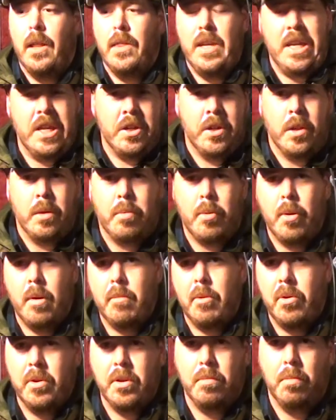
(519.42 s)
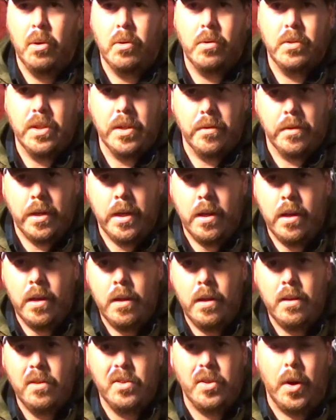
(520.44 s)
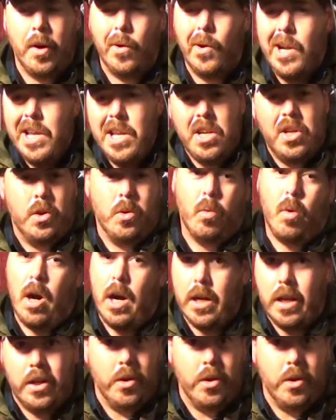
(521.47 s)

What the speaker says: end of the perimeter is blue zone. So if you're walking,